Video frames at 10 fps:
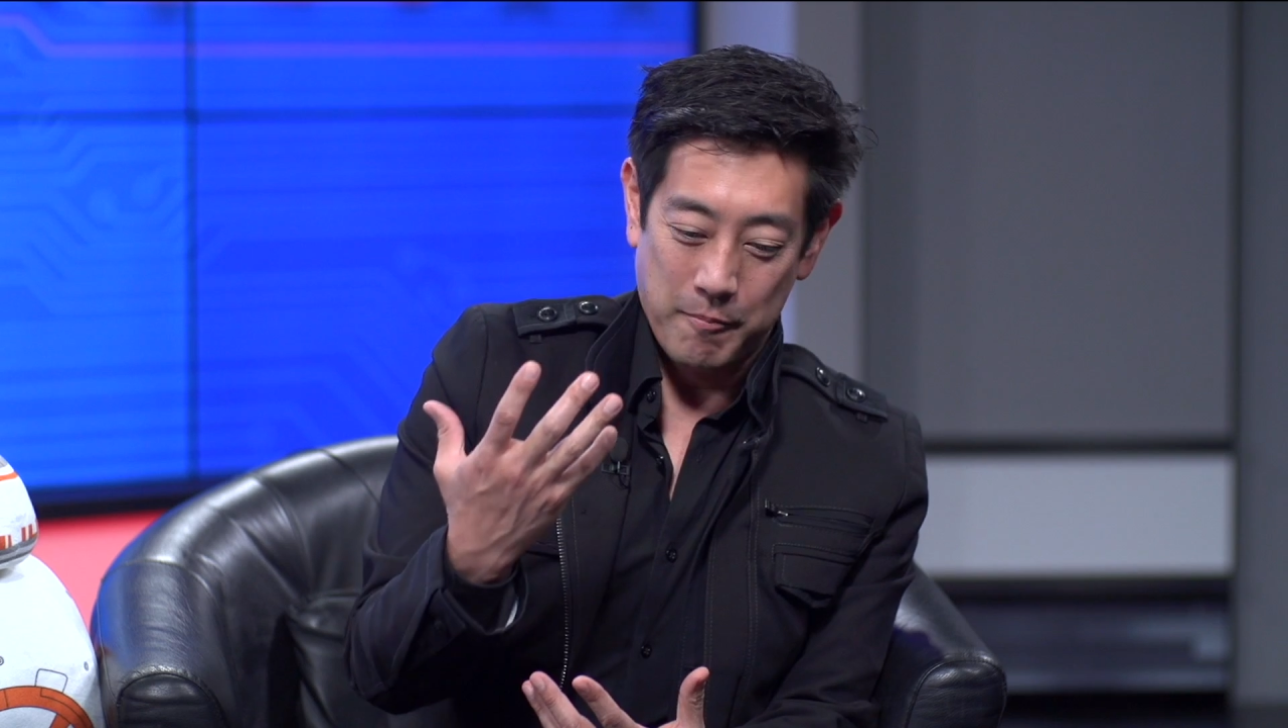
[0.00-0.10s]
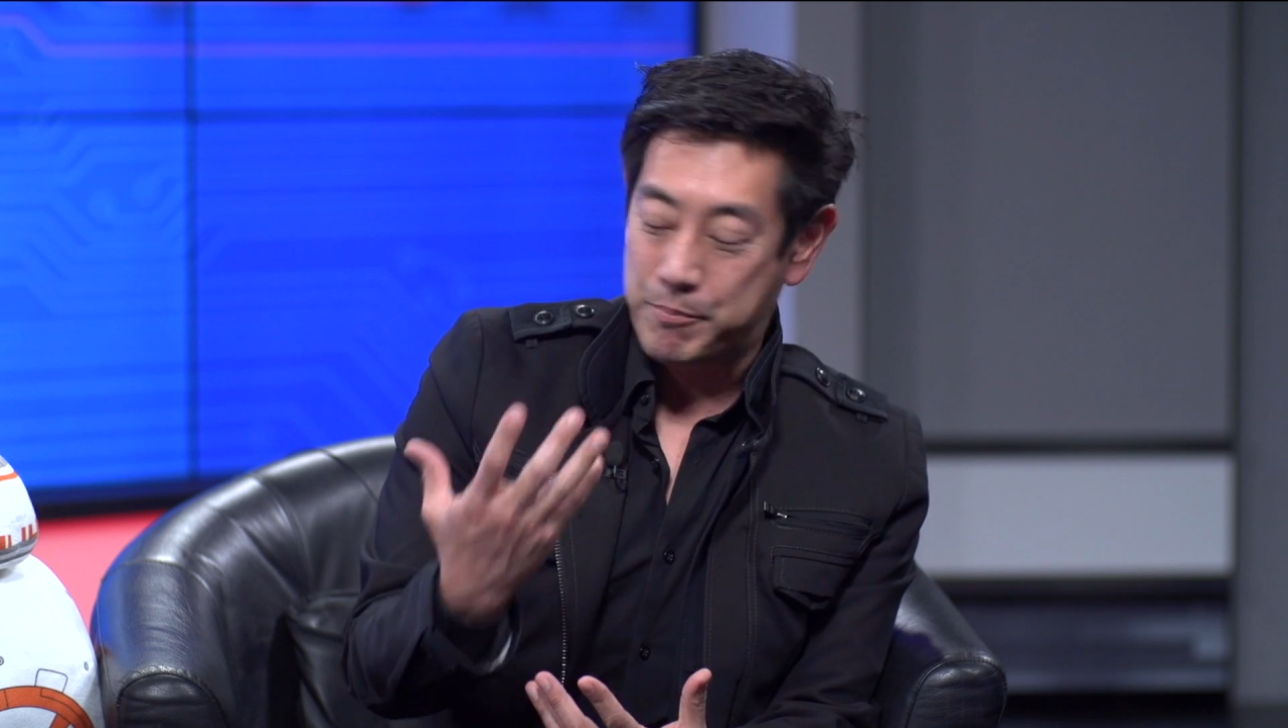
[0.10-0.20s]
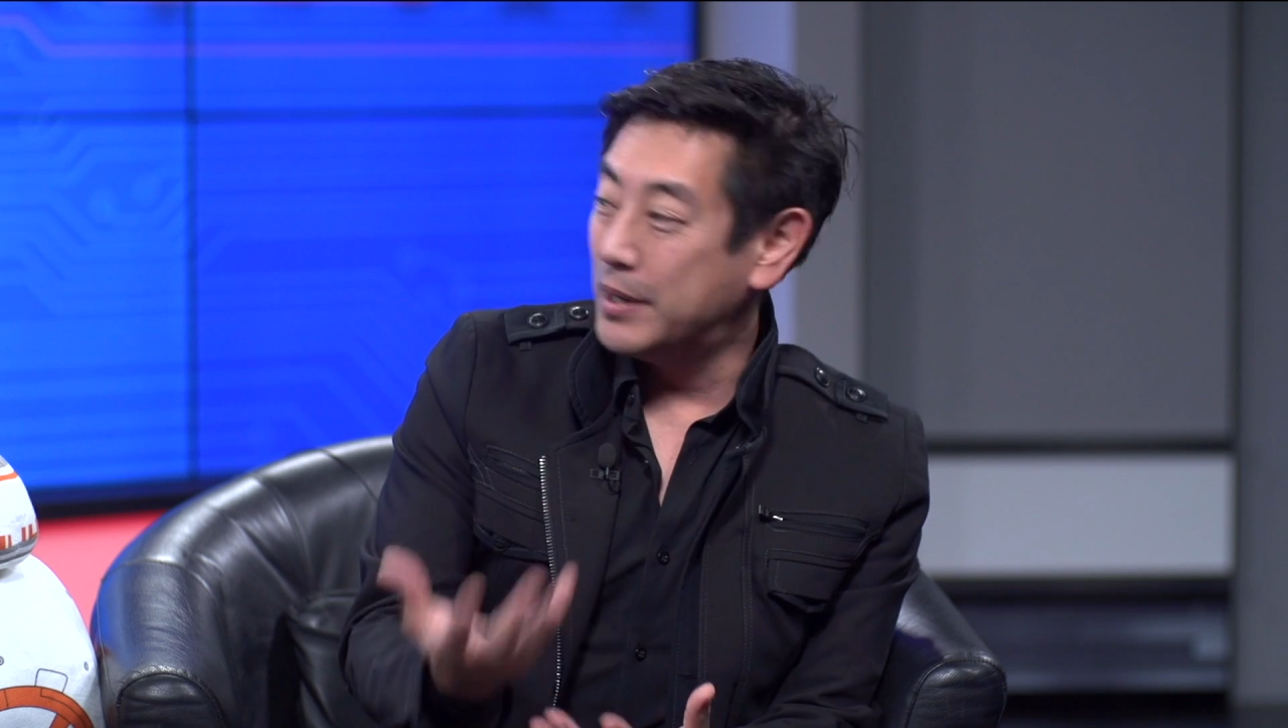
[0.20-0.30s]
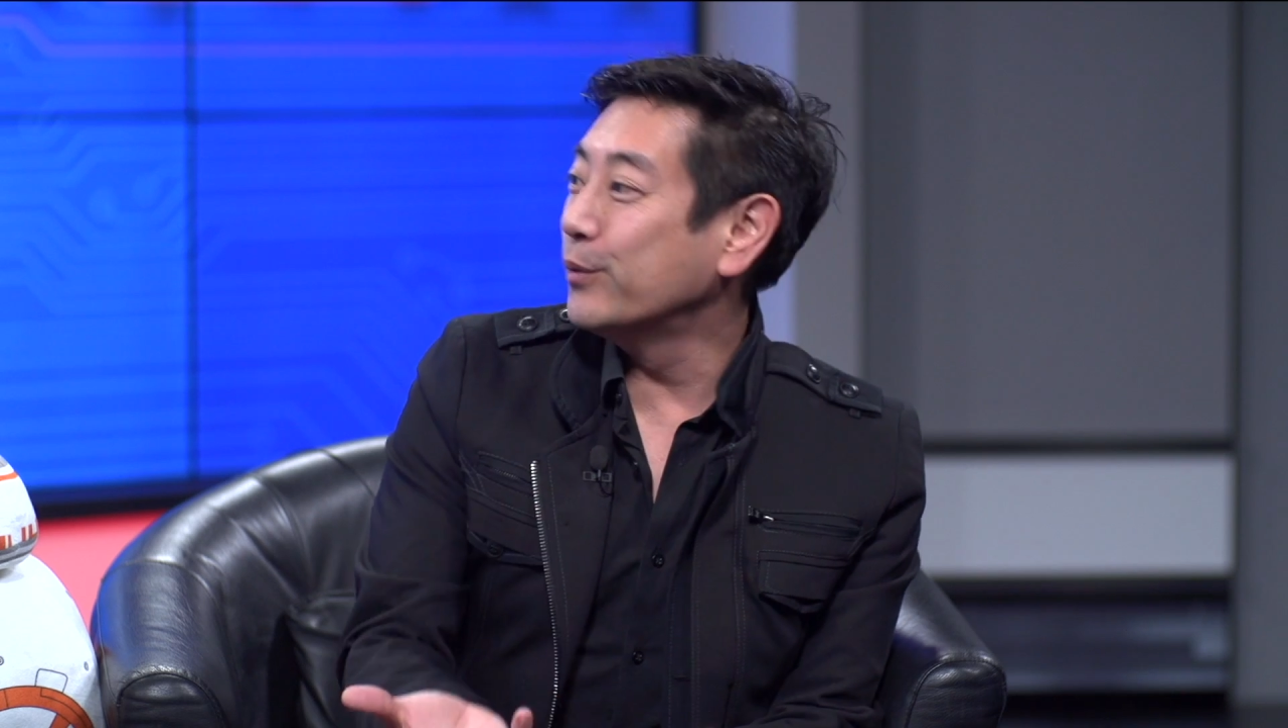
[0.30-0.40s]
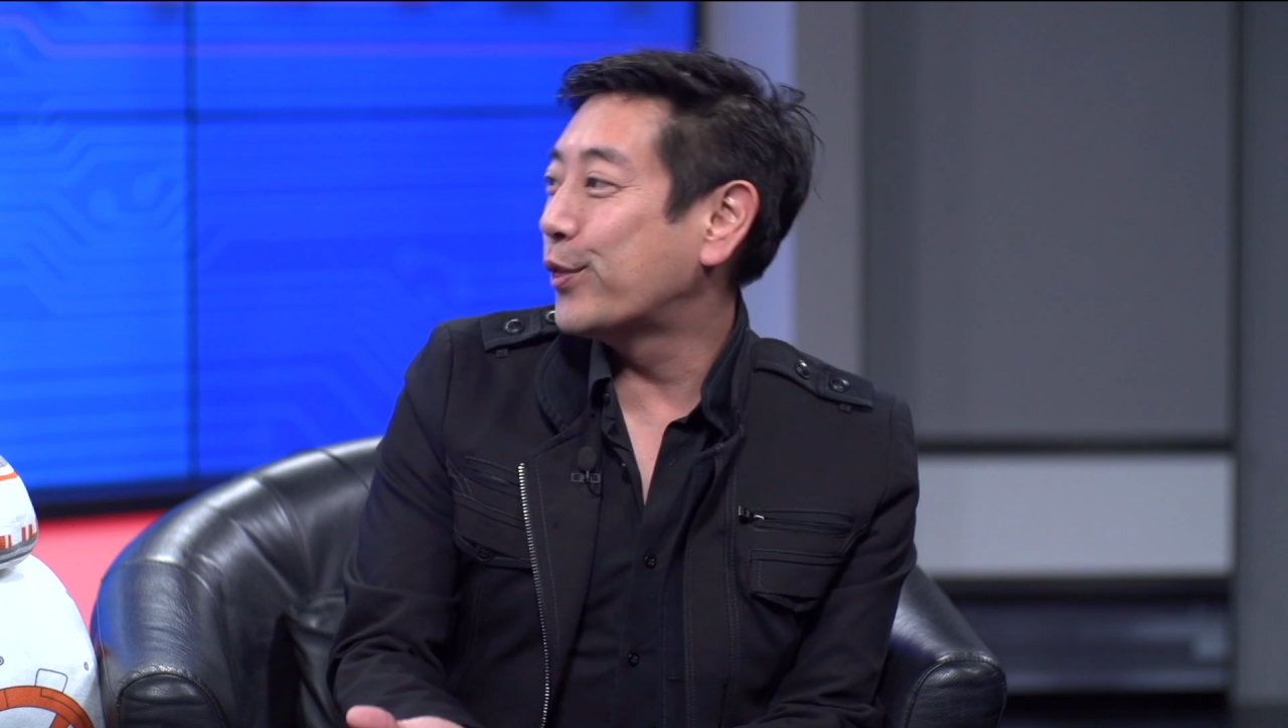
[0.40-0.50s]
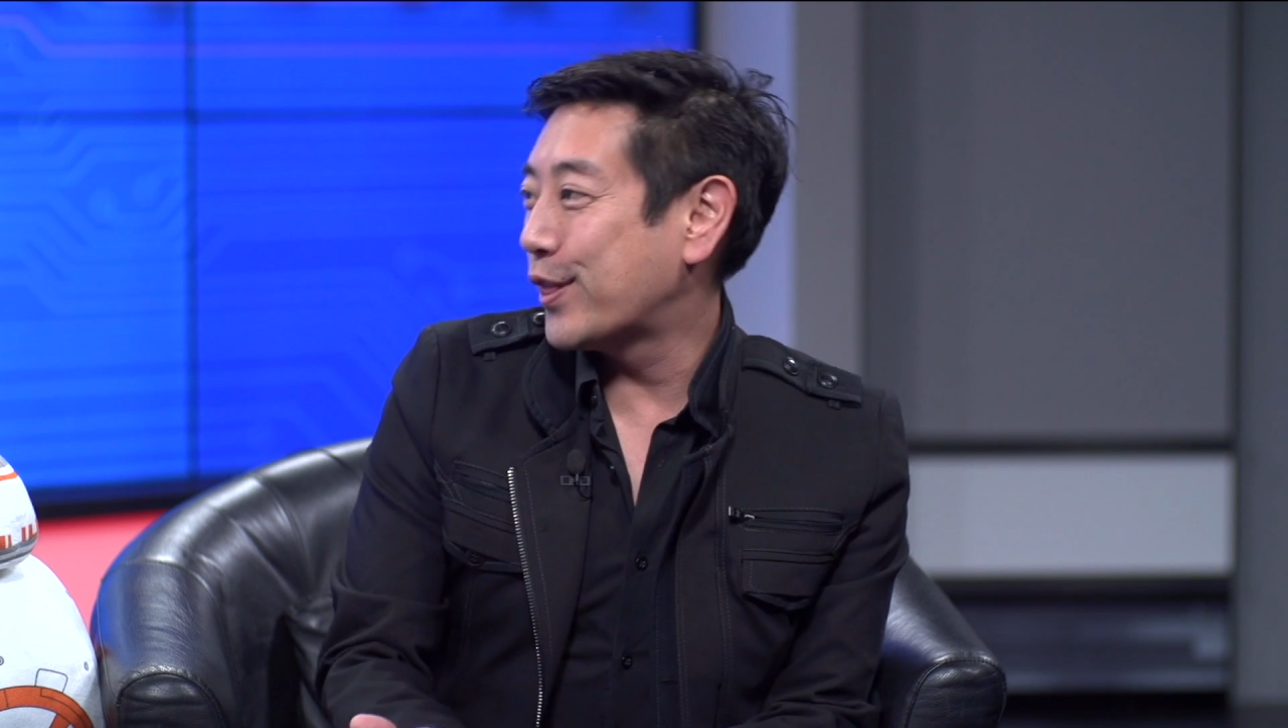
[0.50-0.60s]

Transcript: build